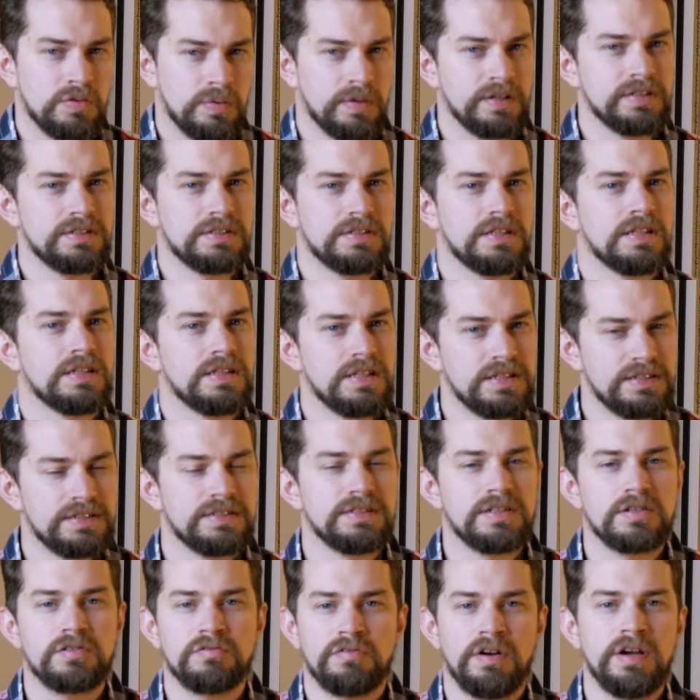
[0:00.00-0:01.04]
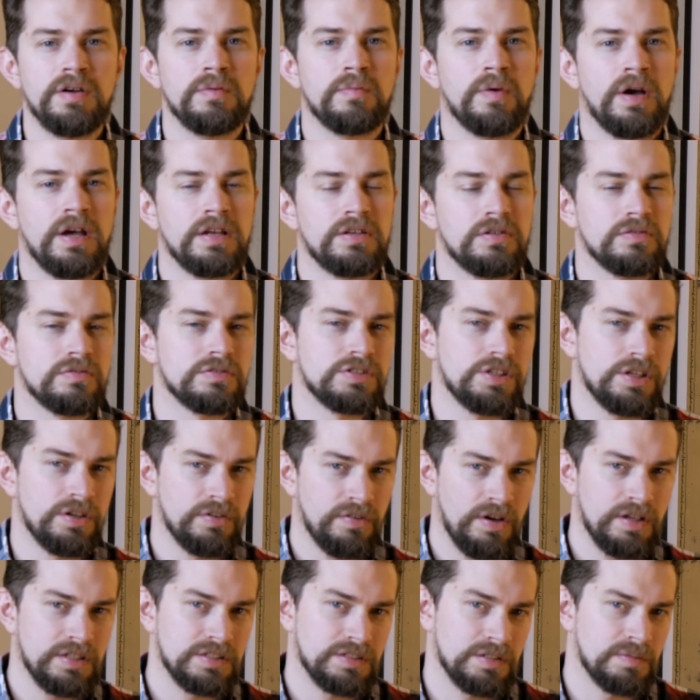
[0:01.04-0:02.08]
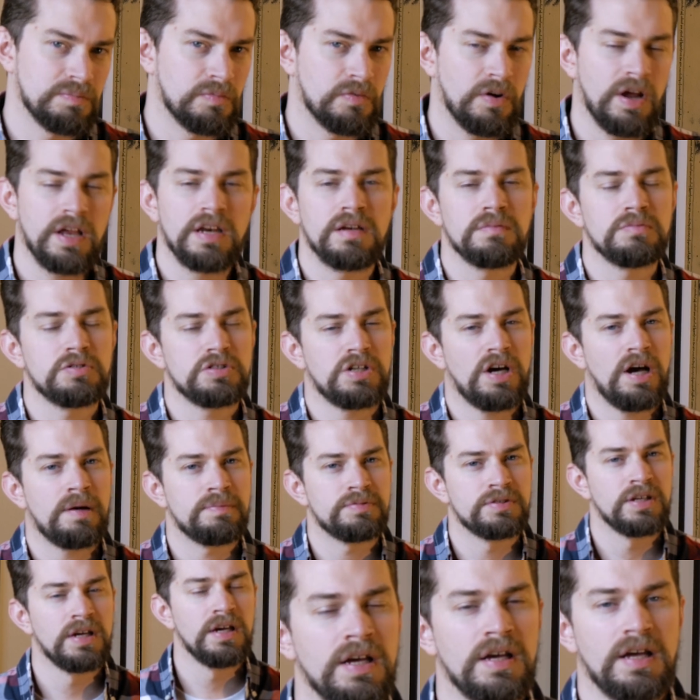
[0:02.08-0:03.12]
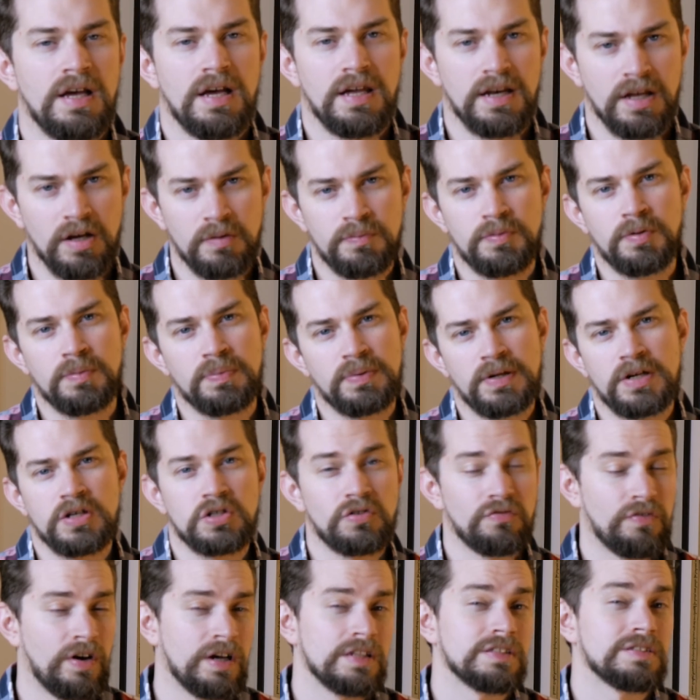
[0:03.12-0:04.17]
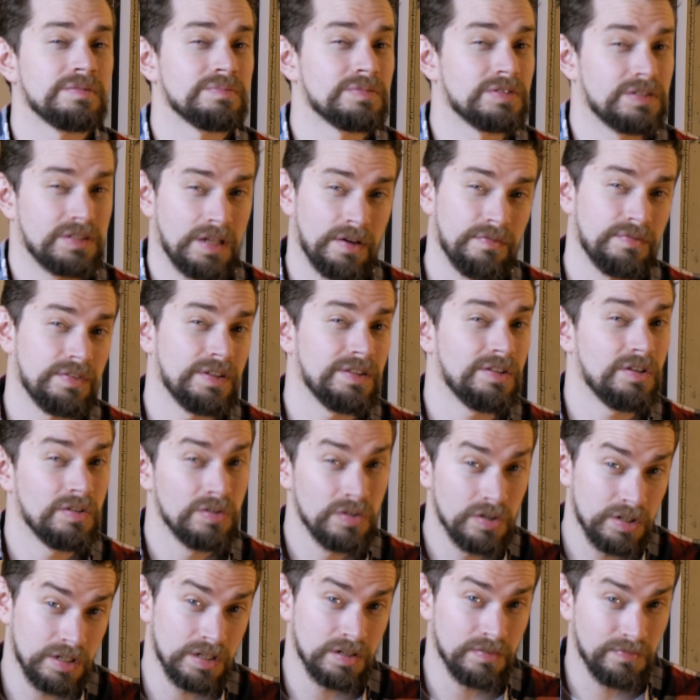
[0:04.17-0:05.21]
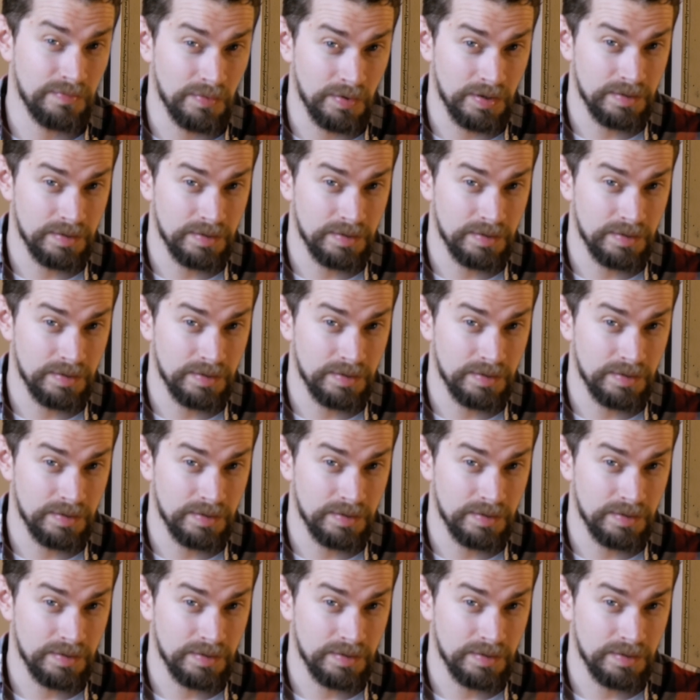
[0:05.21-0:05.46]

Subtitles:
twist, then this is a great way to generate some random shops and help your players find some stuff that they're looking for.